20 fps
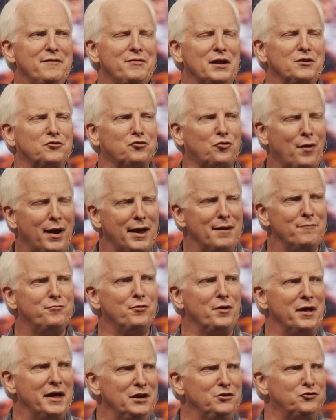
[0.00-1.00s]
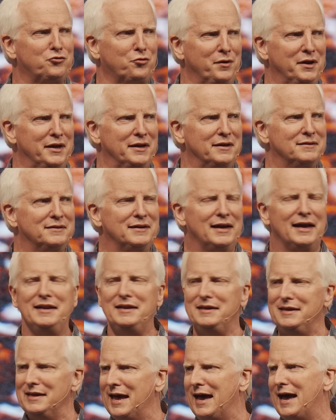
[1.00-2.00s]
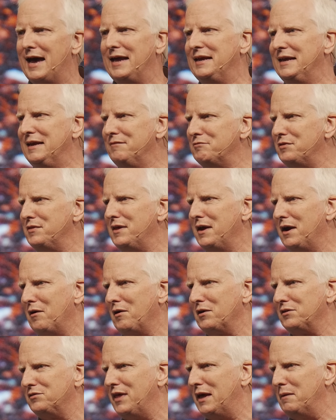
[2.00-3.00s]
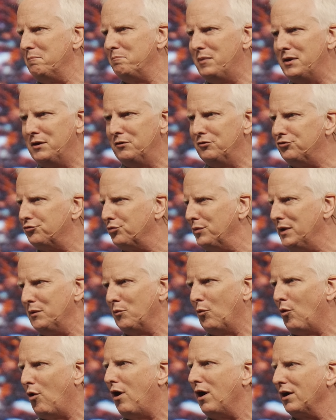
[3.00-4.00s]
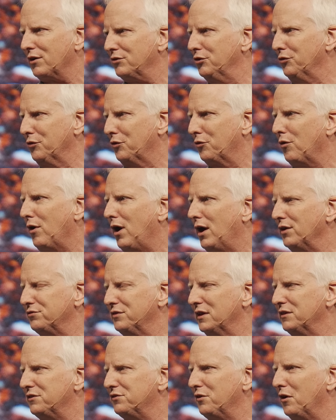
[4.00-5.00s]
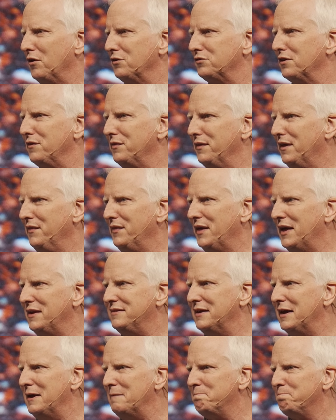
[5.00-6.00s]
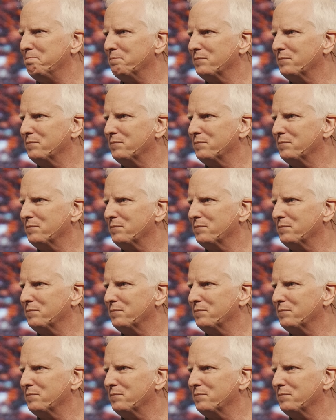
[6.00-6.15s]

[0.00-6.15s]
of that triumphal entry, and yet, even there, it's that bittersweet walk to the cross that starts on, on that day.